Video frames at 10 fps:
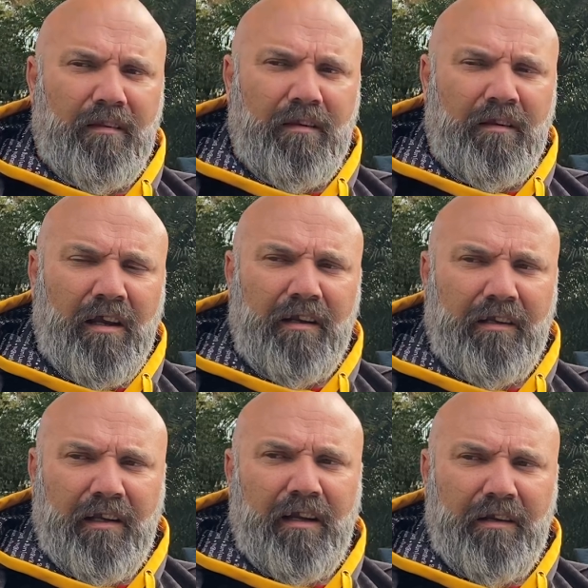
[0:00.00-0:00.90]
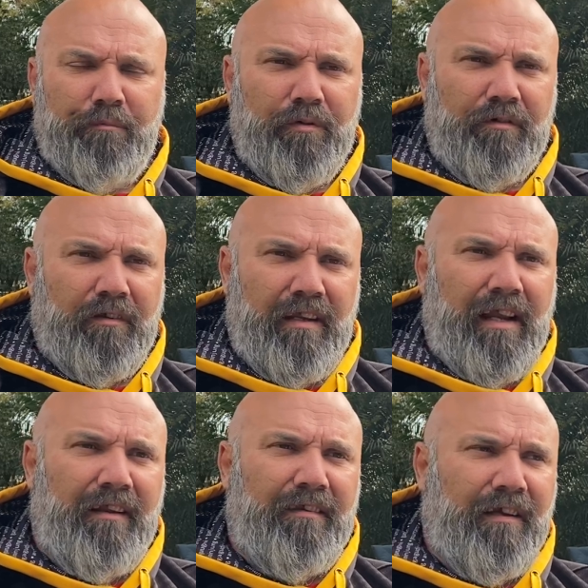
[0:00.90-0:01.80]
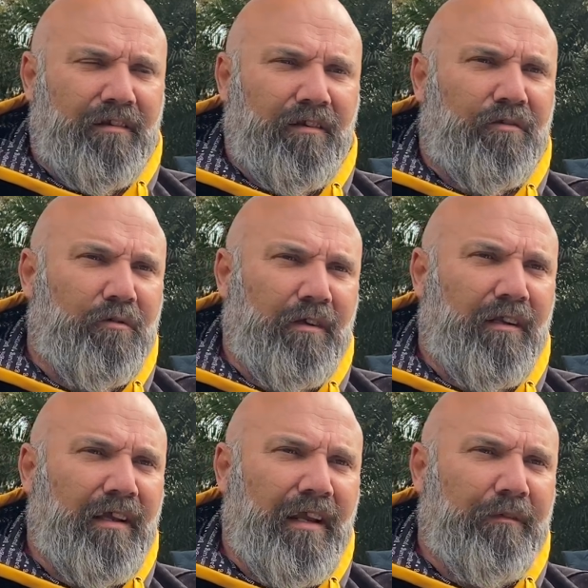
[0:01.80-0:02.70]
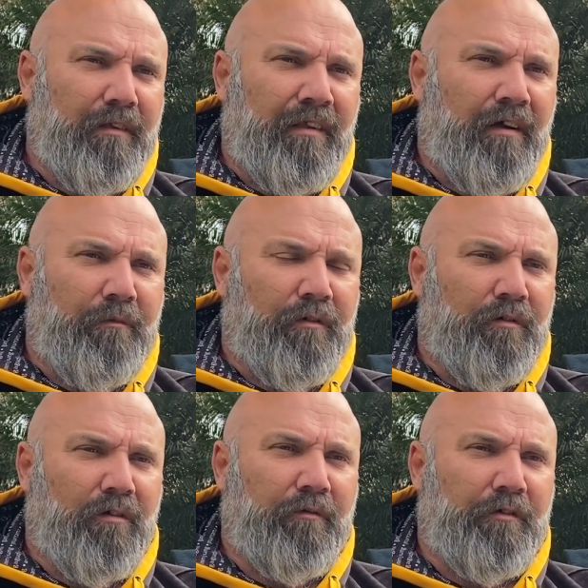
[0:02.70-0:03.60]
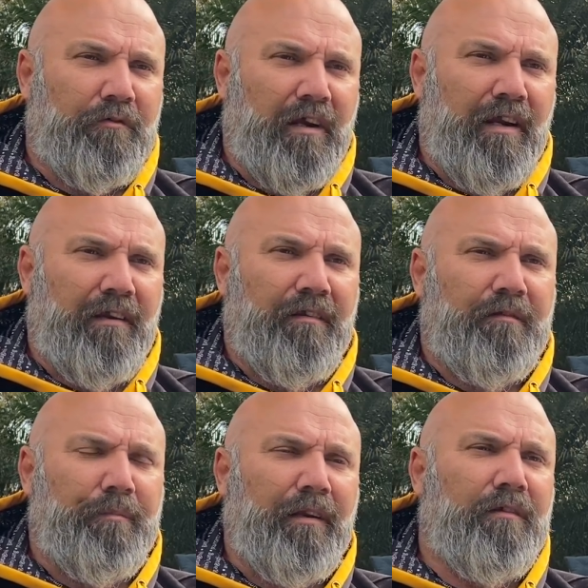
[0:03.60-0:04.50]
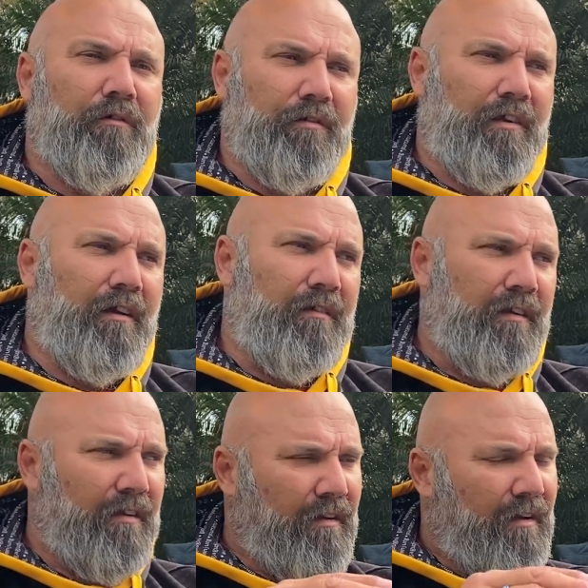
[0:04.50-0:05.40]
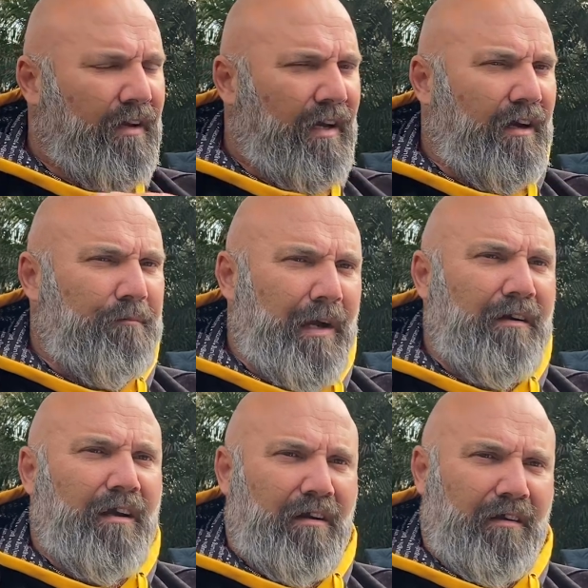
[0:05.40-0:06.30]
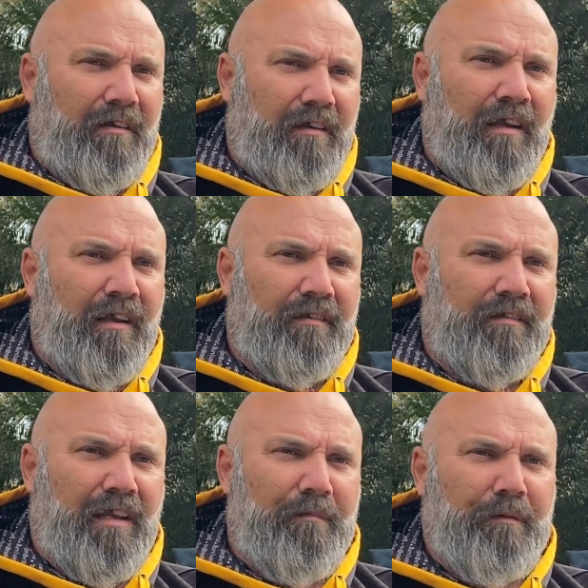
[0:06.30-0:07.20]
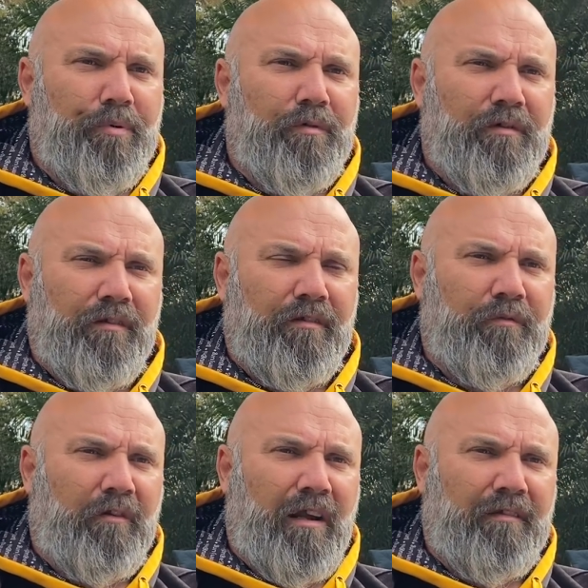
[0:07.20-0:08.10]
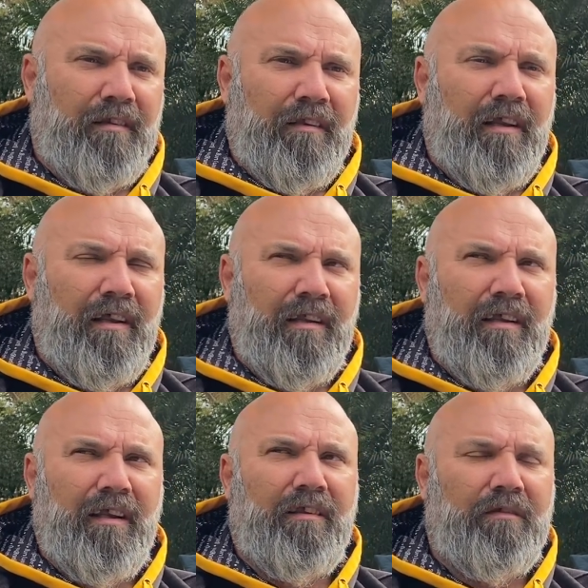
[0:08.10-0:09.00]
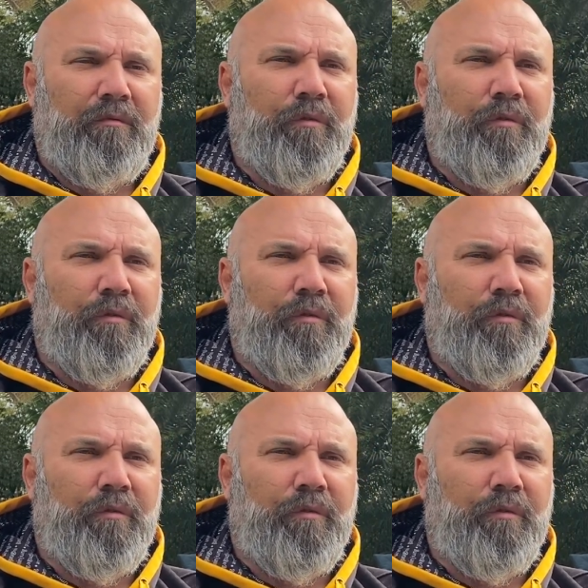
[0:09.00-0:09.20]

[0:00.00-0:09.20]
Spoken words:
noting the importance of the Anzacs and the story that they have to tell for all of Australians, but also how Mungo has the same importance for us, and it's